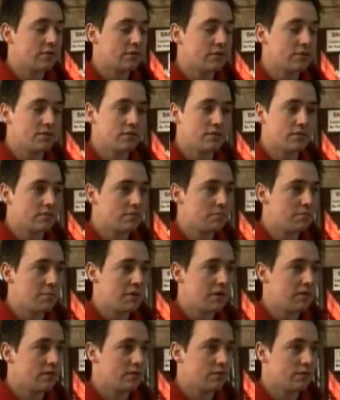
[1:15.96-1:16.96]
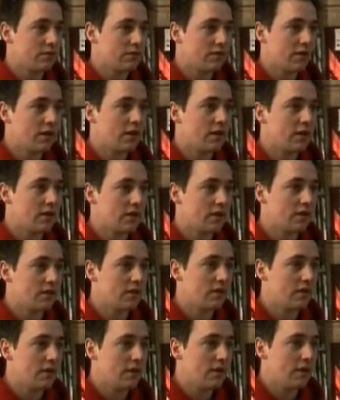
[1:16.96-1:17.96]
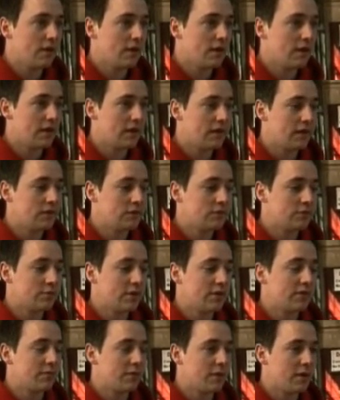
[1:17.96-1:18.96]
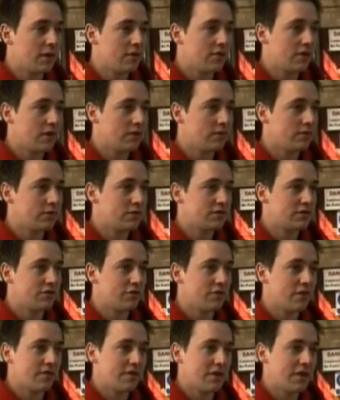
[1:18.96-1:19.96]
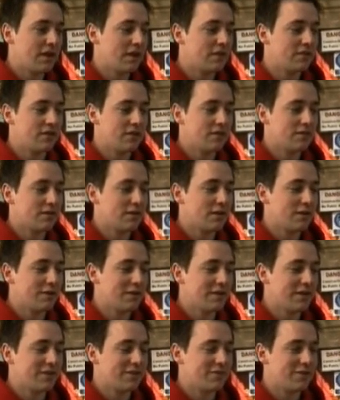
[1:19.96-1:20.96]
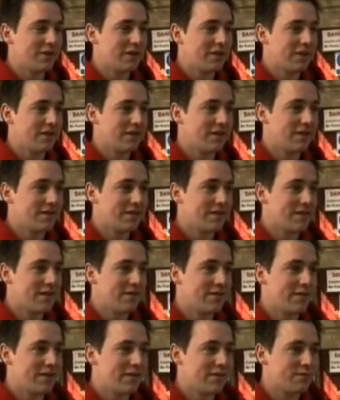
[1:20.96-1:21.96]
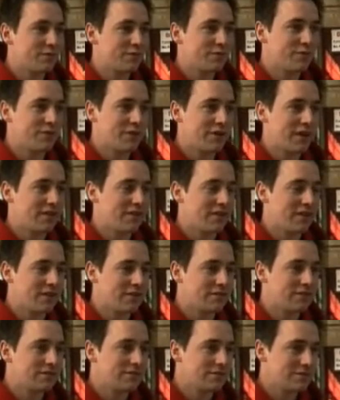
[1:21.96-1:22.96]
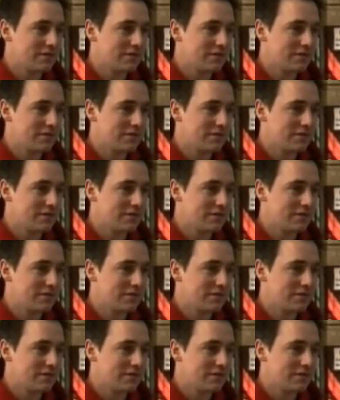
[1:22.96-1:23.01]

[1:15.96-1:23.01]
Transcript: was mint, it was really clean. And I just went from there, really. Once you drive an A86, I don't think you can really have as much fun as anything else.